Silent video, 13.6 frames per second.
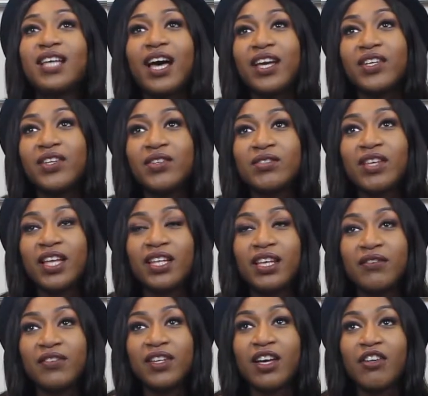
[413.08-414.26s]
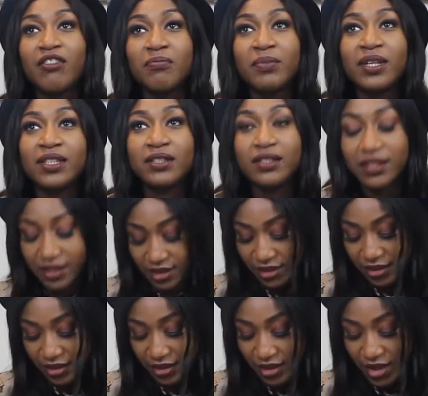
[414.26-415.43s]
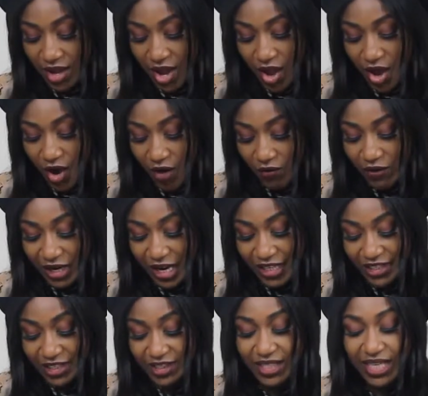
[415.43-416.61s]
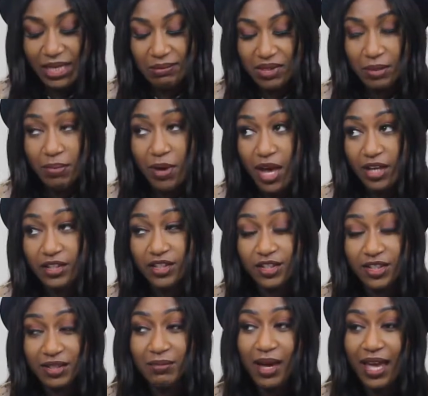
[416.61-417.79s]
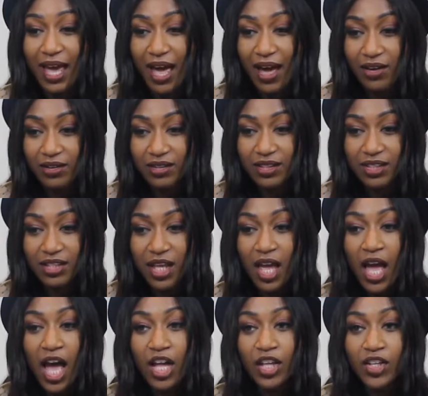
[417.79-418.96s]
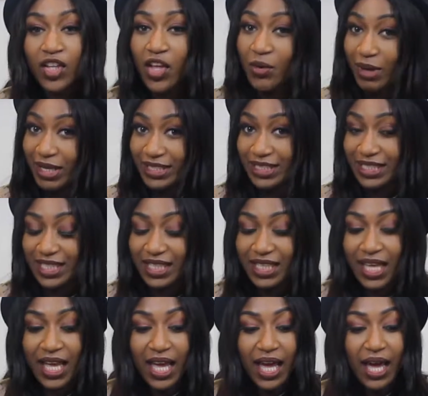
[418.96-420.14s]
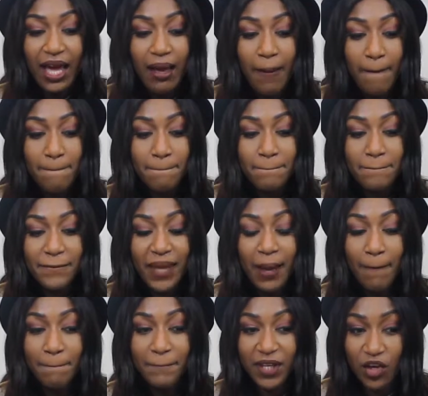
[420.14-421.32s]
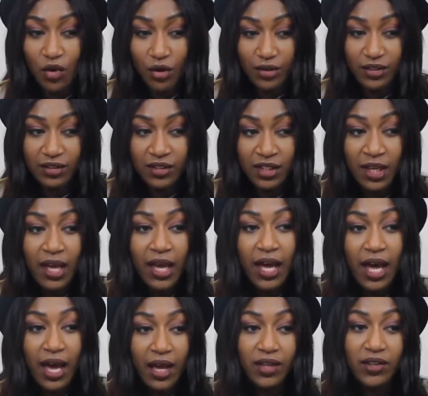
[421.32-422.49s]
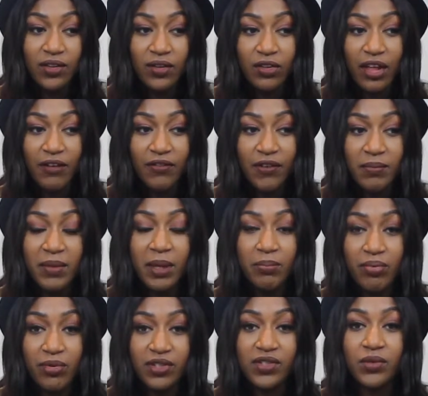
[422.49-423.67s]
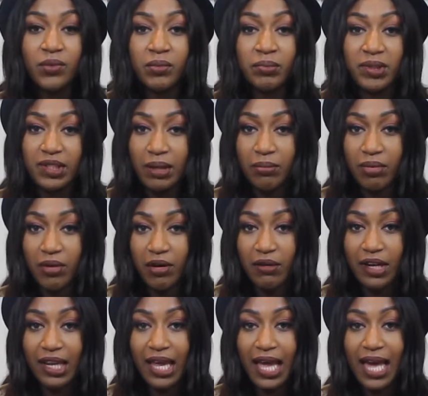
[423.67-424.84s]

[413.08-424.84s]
I use any of the government's related schemes to purchase my house? No, I didn't, because I knew that for me Bristol would be temporary,